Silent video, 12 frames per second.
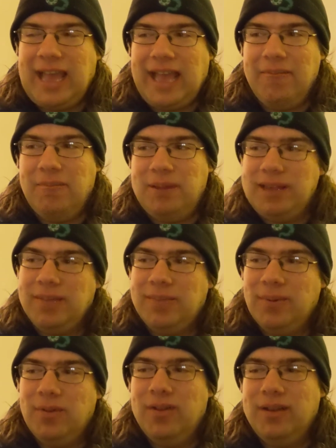And
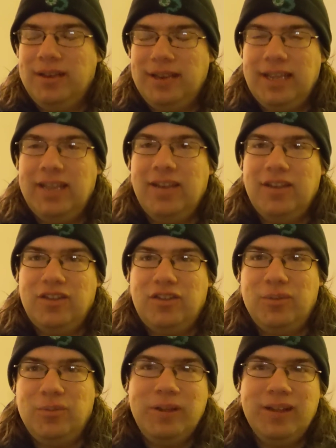people need
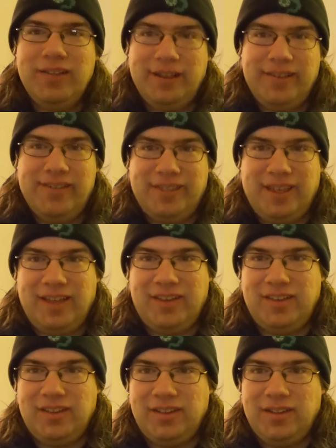to realize that.